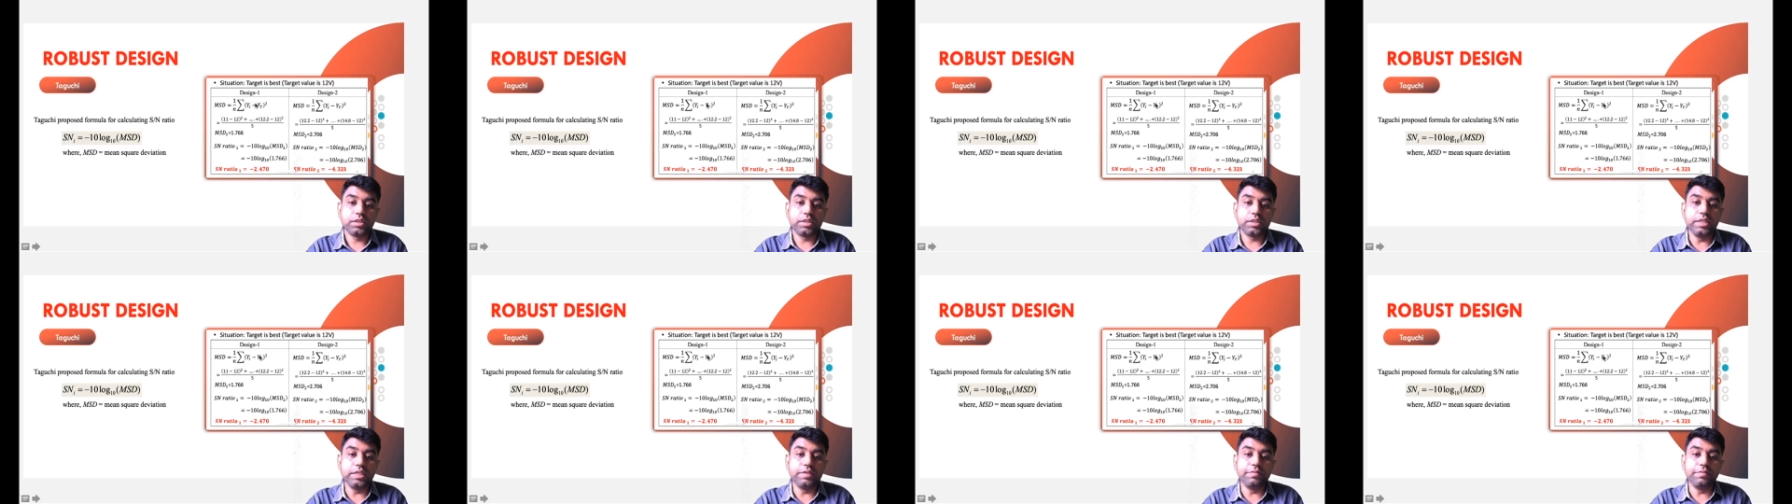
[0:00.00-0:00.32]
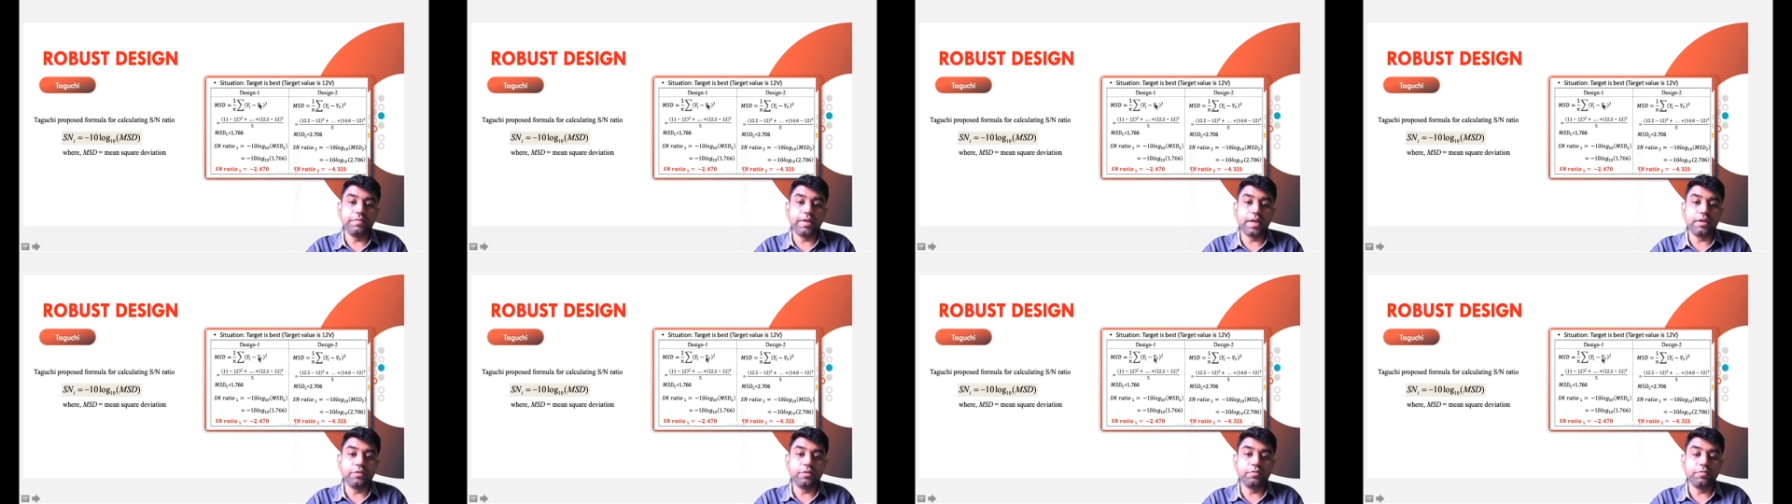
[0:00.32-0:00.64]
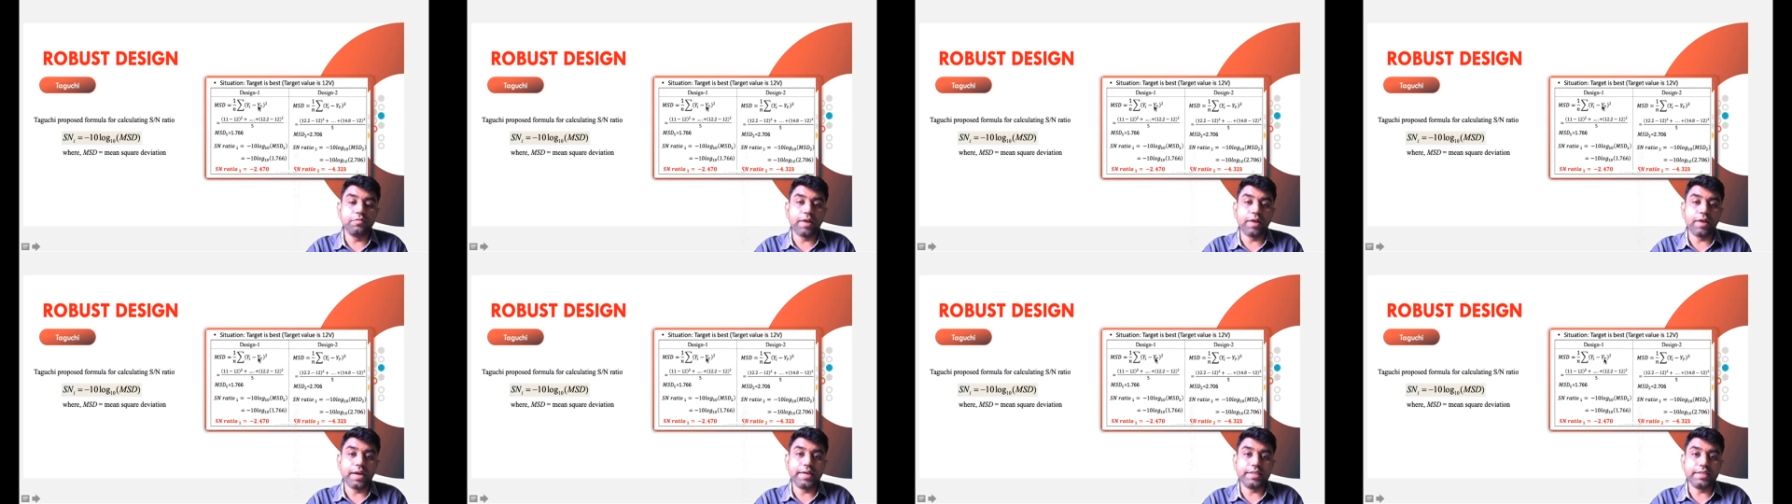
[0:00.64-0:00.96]
t value,
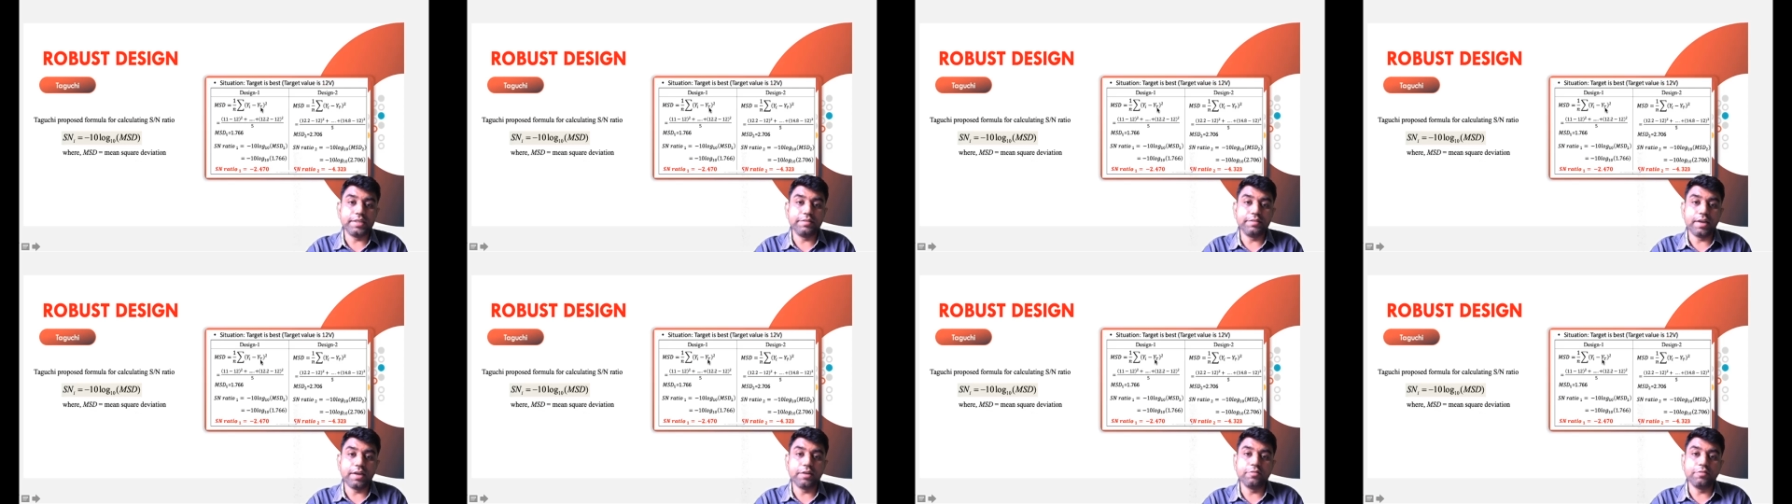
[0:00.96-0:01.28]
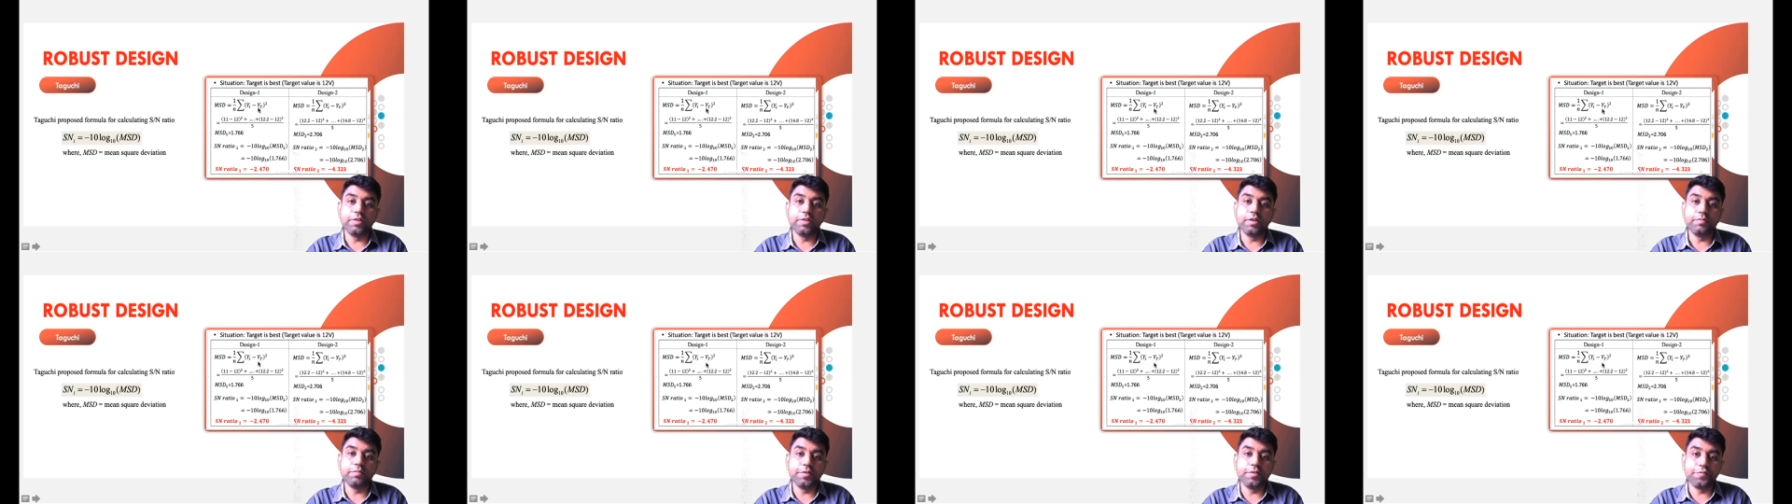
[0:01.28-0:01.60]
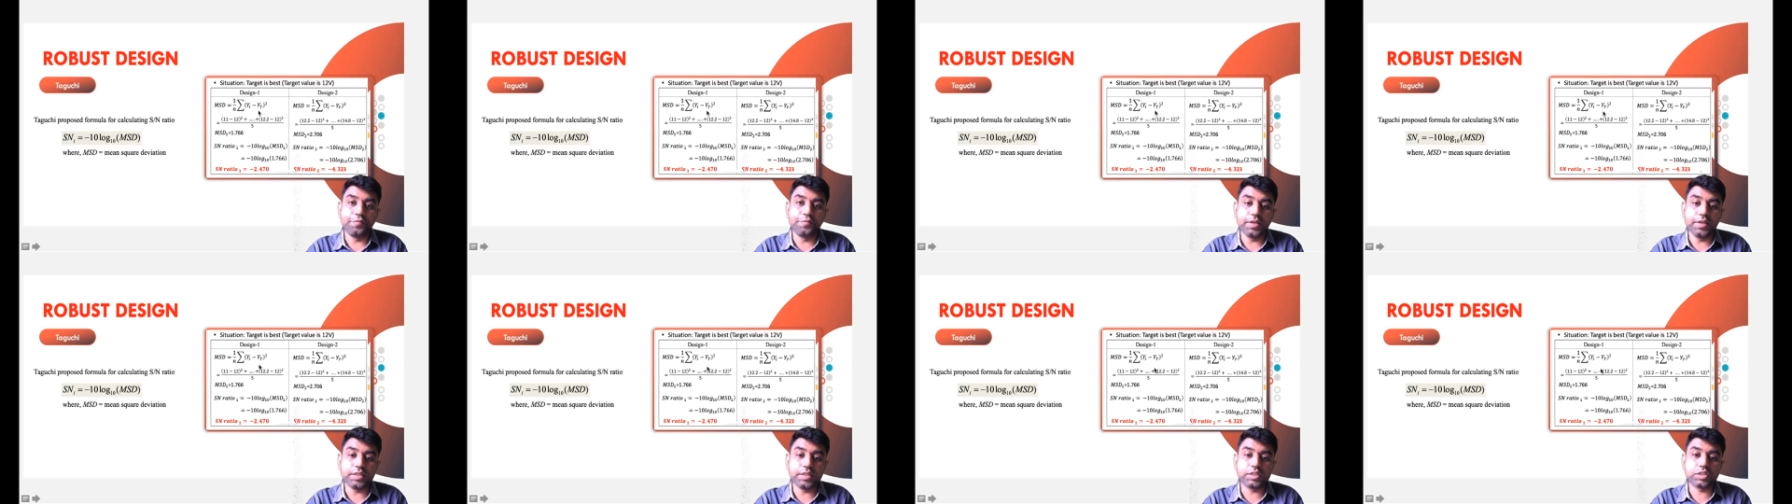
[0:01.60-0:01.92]
yt value will be
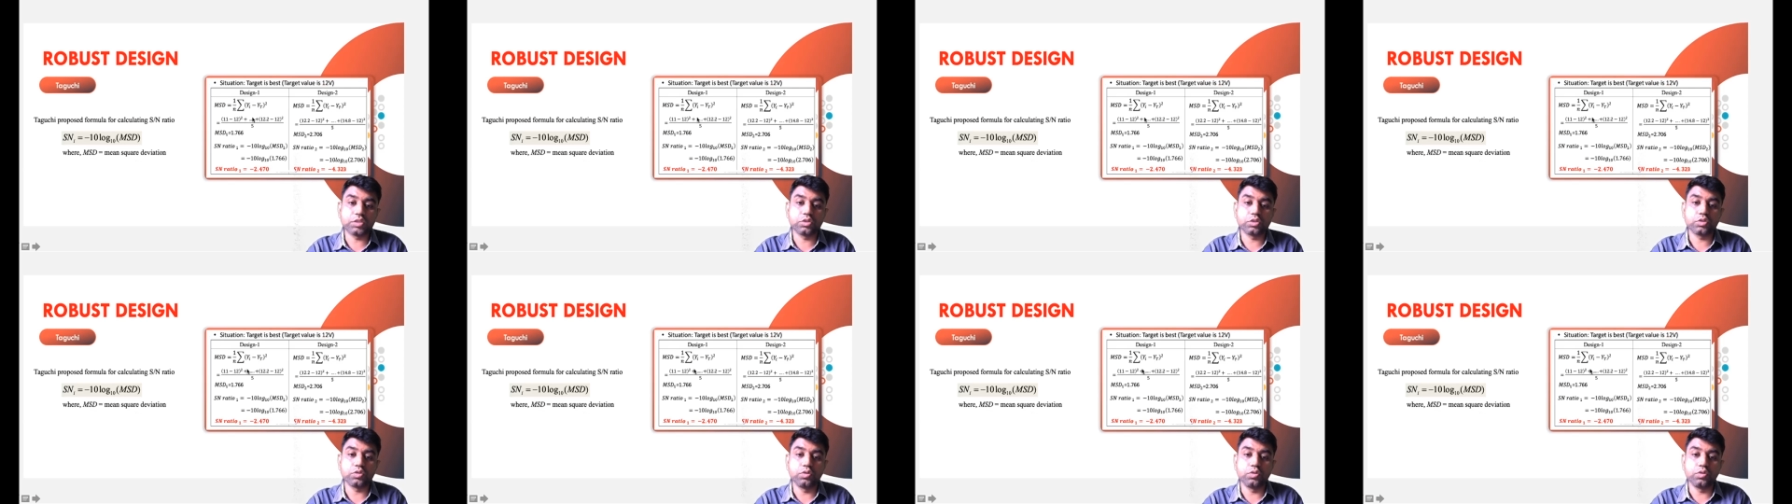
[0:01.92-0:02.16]
fixed.